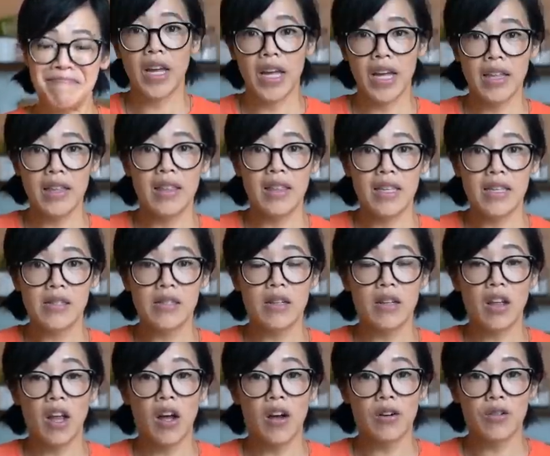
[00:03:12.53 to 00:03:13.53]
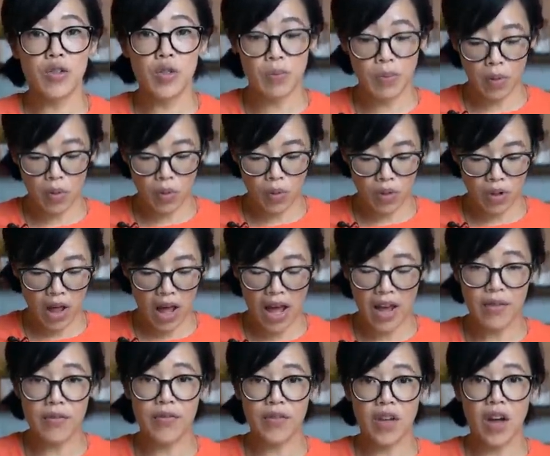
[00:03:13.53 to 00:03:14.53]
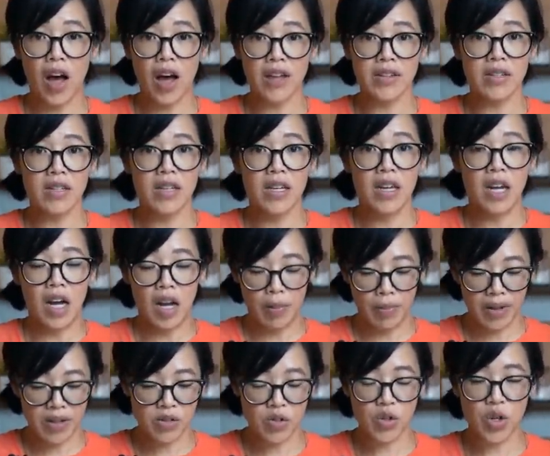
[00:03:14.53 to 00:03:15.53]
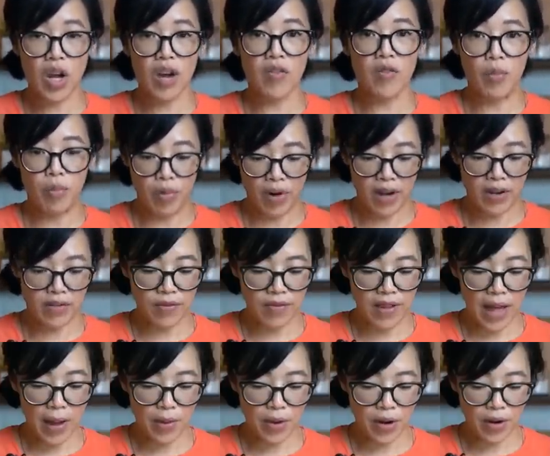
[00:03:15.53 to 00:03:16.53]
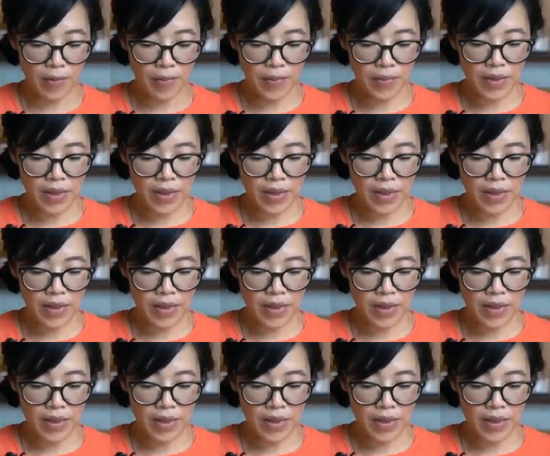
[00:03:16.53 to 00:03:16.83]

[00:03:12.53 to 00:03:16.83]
In this large bowl, I've got a bunch of bread flour.